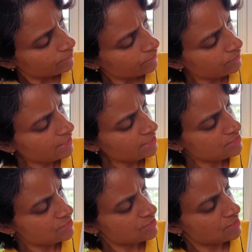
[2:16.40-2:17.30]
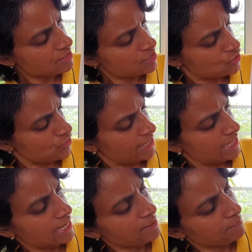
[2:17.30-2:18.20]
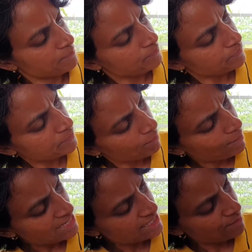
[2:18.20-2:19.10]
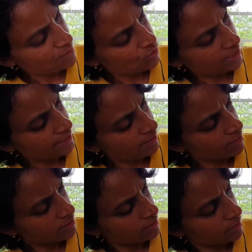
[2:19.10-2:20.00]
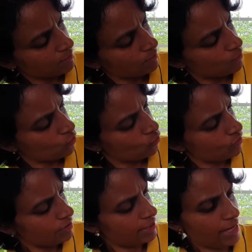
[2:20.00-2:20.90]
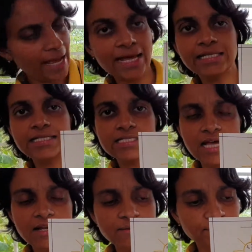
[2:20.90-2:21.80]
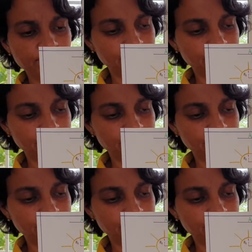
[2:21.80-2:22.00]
there is a straight line passing between Earth, Moon and the sun.